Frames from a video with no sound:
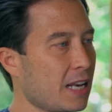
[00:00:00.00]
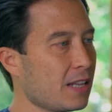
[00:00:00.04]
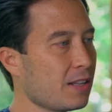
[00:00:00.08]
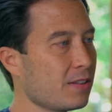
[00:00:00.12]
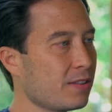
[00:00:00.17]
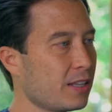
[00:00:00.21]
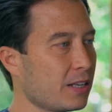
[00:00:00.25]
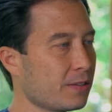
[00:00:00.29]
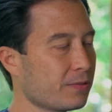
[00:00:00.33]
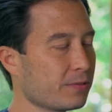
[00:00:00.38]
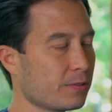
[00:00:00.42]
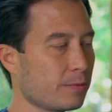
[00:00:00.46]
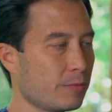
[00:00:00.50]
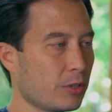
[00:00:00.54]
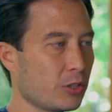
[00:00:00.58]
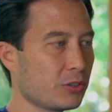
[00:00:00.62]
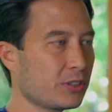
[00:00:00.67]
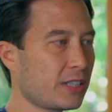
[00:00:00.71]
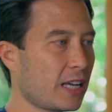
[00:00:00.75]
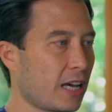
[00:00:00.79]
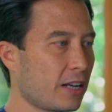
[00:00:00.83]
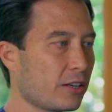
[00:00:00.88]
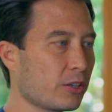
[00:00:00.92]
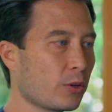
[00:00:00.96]
anything from
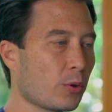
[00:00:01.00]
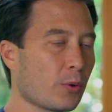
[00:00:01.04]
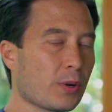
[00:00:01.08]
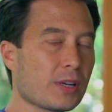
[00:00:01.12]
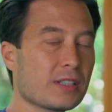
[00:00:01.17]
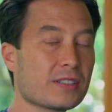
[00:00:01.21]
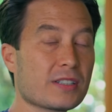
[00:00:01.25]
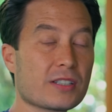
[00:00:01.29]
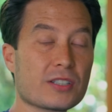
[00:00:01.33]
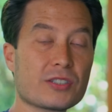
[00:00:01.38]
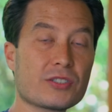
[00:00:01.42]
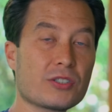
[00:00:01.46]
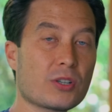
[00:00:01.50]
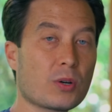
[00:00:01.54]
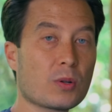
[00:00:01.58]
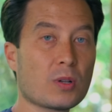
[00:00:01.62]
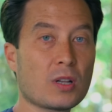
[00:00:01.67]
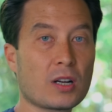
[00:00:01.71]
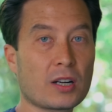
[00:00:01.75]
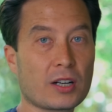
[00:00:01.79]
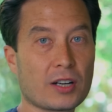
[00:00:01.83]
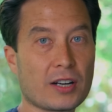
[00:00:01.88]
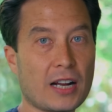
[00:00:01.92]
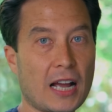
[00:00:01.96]
those categories that is no
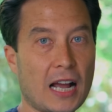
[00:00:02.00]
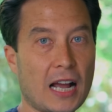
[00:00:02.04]
longer